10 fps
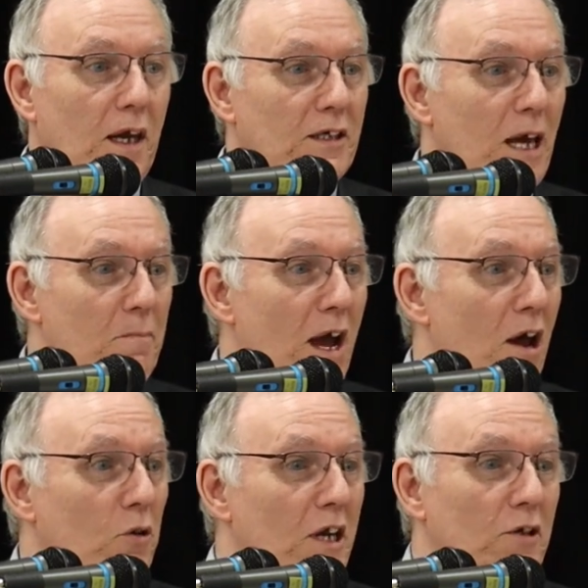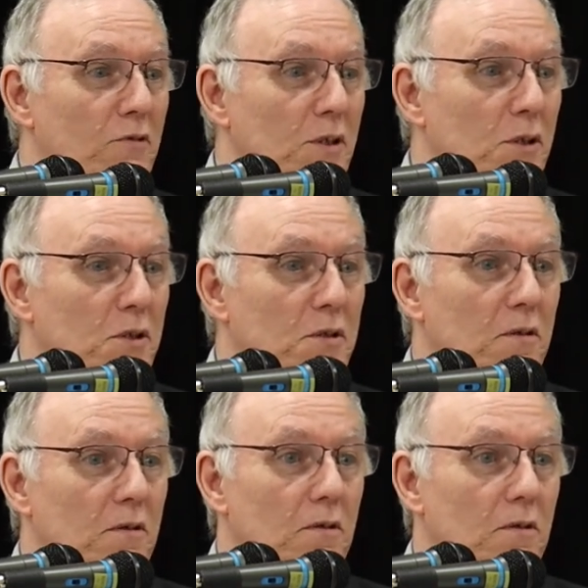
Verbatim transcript: Is that my own ignorance?